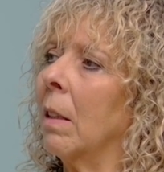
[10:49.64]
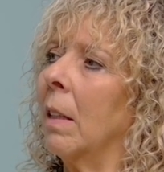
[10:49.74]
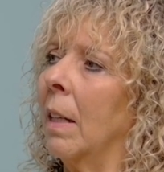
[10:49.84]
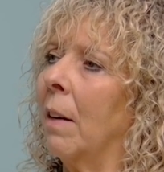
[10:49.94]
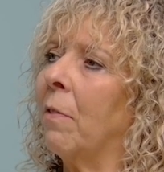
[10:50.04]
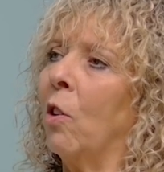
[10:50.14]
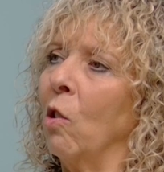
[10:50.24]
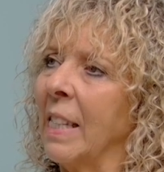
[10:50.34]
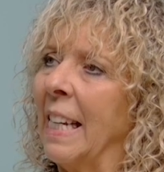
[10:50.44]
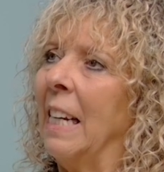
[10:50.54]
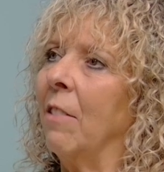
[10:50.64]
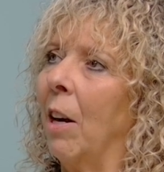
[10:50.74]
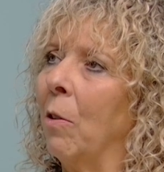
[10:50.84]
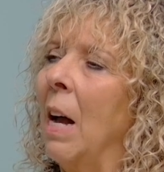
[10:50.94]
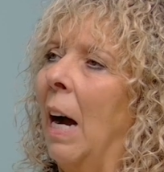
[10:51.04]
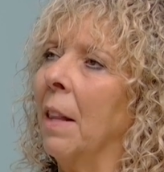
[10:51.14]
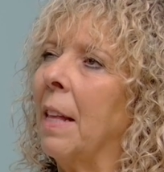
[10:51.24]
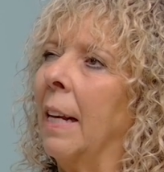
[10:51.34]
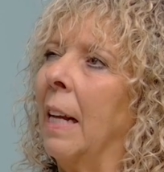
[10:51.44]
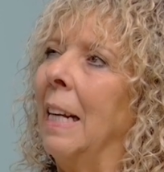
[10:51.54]
Yeah, 40, and
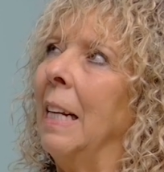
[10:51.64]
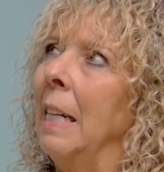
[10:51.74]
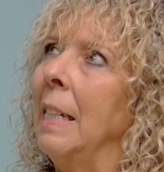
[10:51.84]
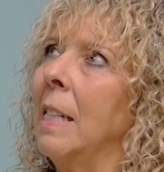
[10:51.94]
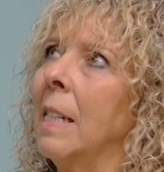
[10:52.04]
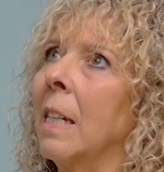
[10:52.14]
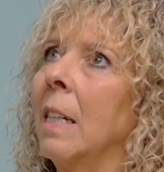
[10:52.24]
then at least